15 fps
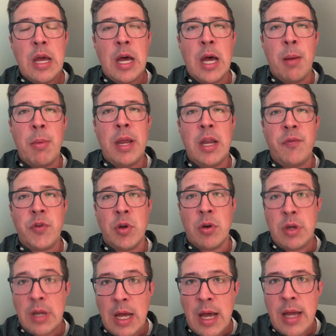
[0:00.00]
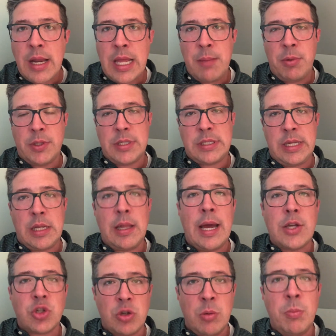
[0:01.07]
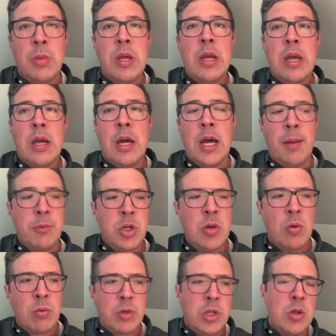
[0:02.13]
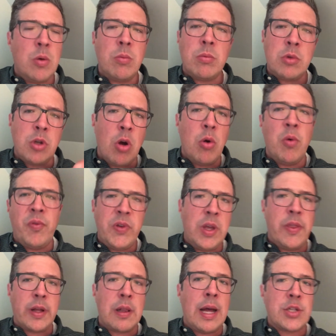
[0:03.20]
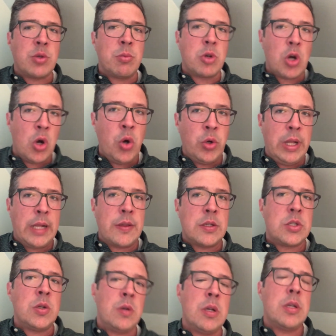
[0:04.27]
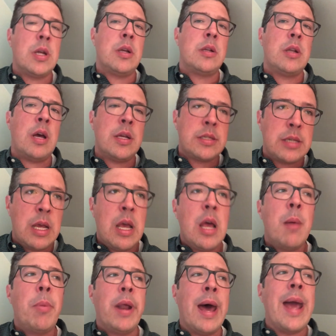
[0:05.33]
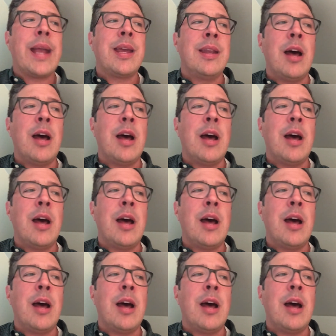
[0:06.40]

And if you're not able to see Classroom, you don't go via the Classroom code like the student does, but I can